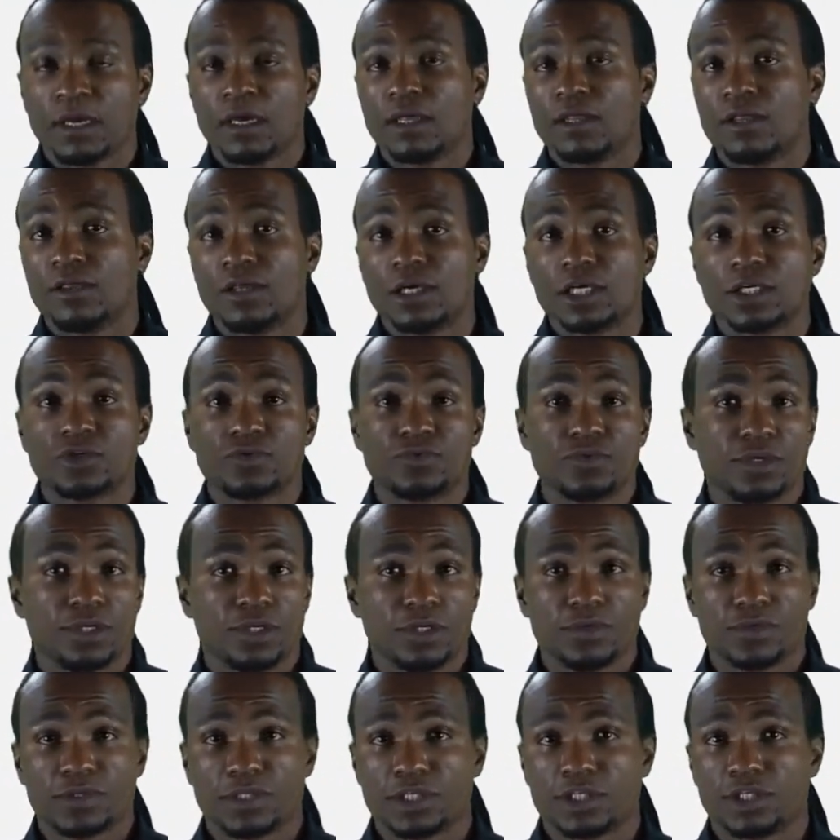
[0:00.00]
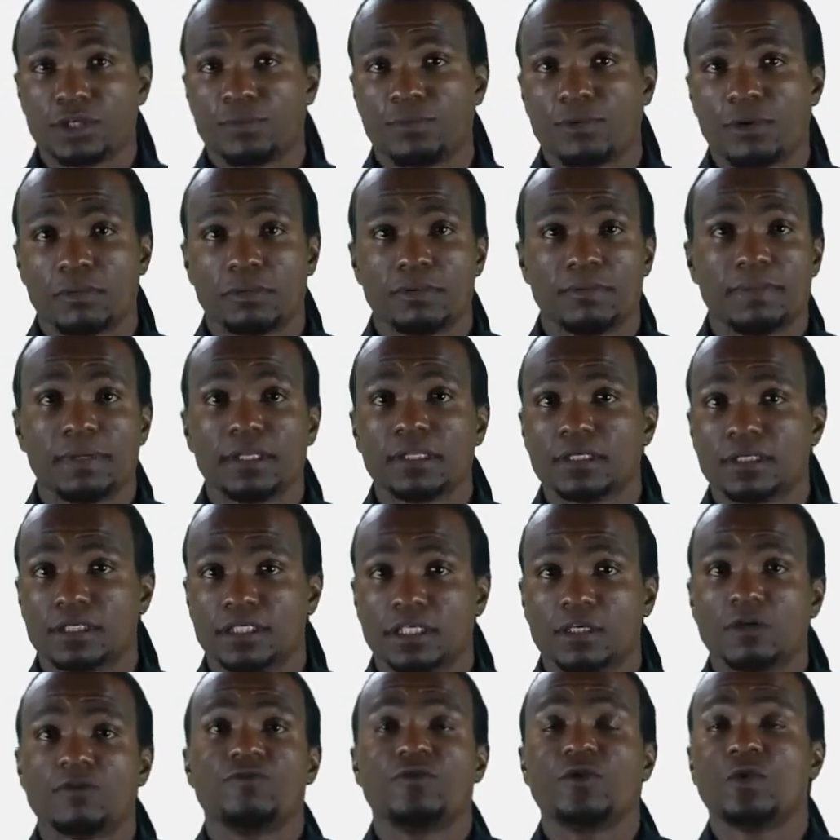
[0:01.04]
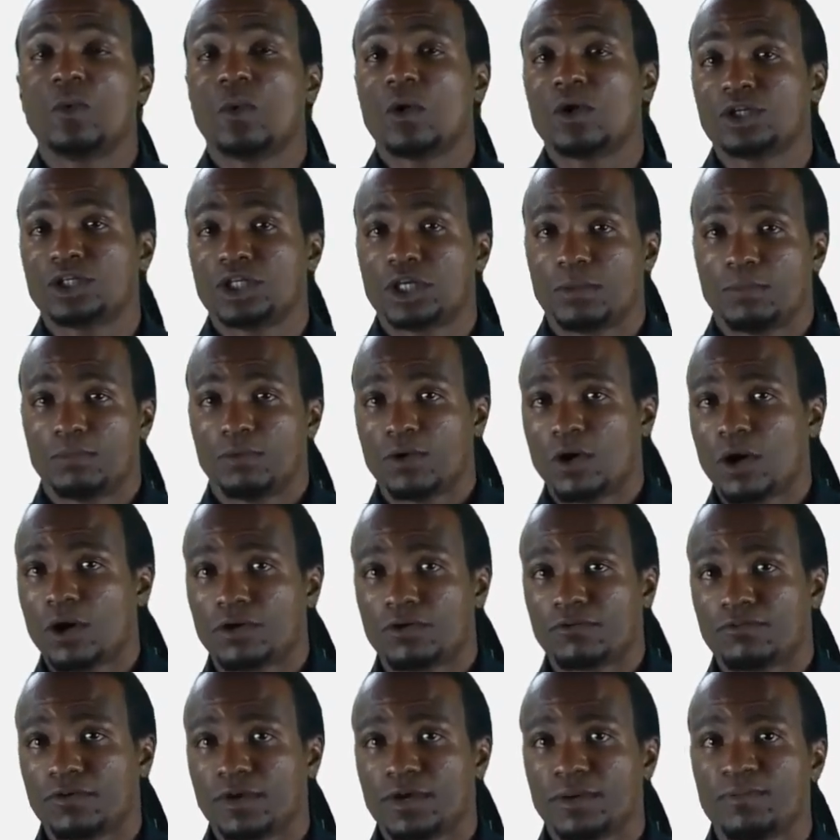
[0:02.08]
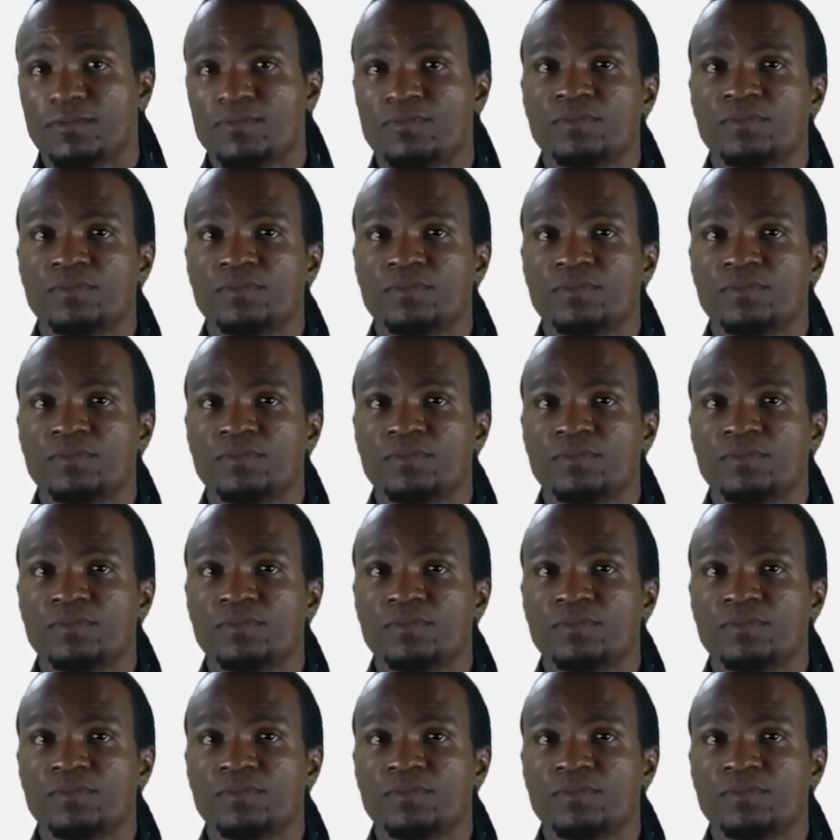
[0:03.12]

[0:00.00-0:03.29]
This reduces the probability of you watching pornography.